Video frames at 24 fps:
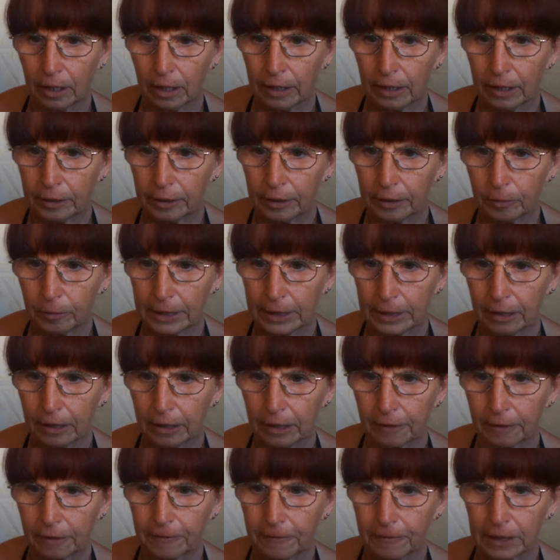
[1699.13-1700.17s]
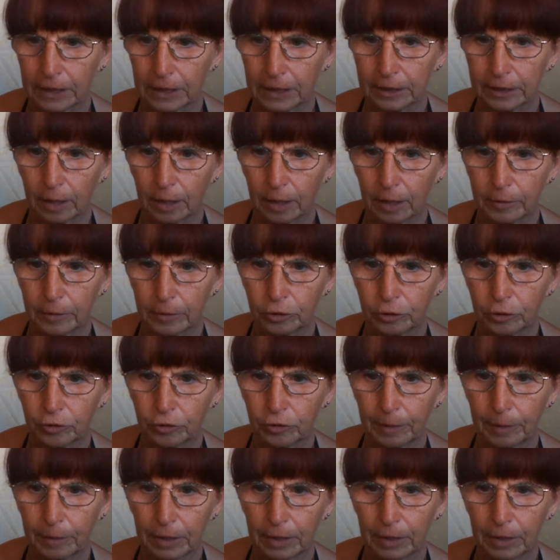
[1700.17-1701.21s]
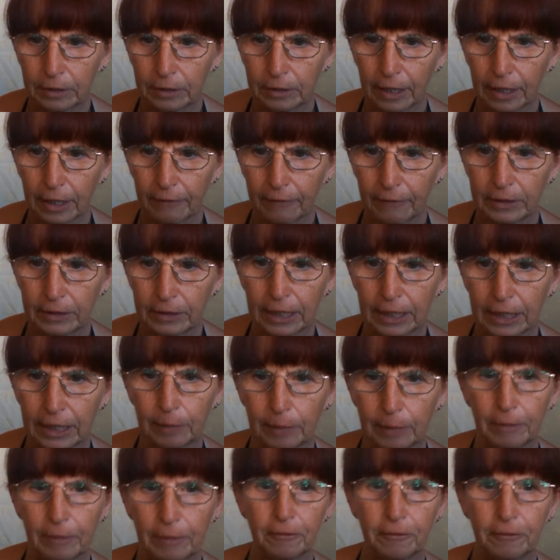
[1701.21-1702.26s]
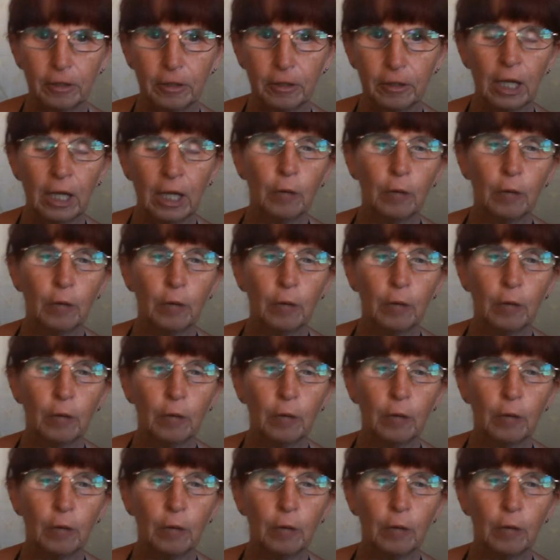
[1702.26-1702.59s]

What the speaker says: It's always hard the first time on StreamYard. I haven't done it before.